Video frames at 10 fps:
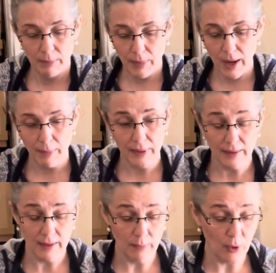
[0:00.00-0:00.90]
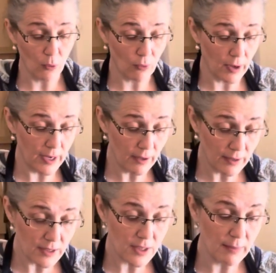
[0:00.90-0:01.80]
popping them right
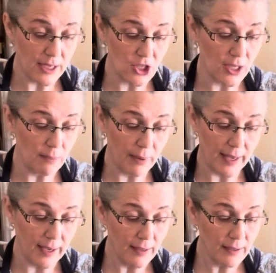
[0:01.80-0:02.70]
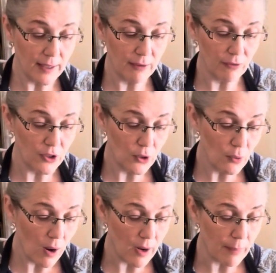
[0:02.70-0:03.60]
onto my sheet pan. If you are